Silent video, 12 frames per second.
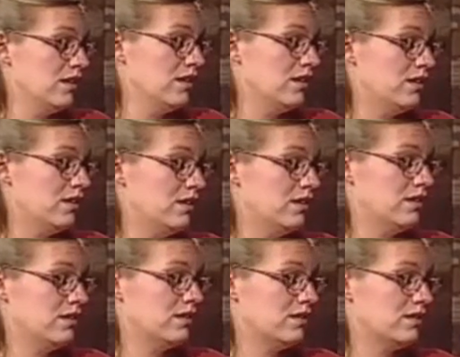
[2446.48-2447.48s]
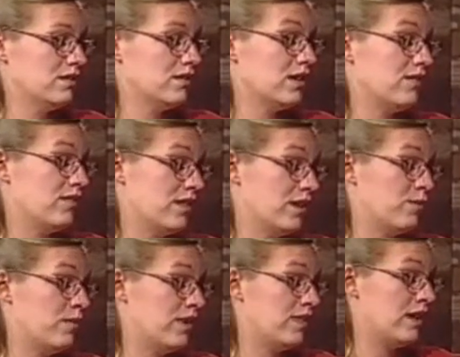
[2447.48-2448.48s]
I've thought
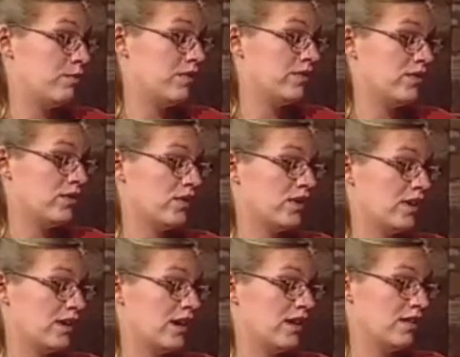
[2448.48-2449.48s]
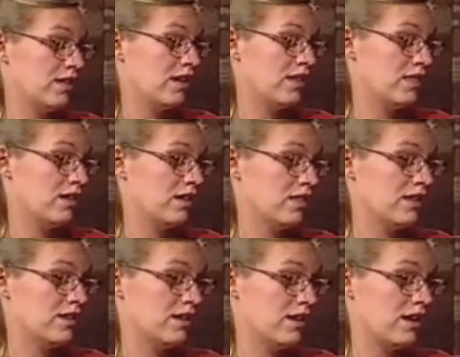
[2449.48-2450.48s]
about that before. I thought
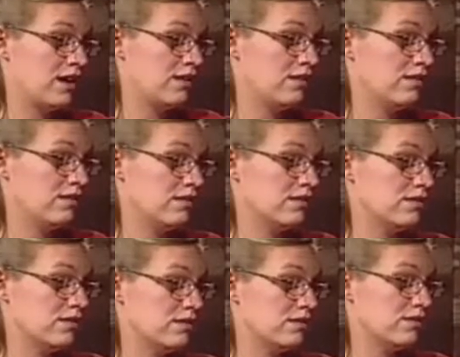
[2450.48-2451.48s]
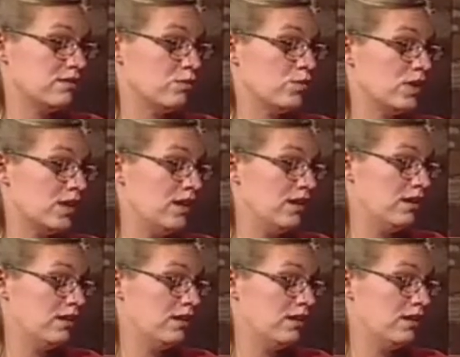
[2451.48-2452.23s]
that I would.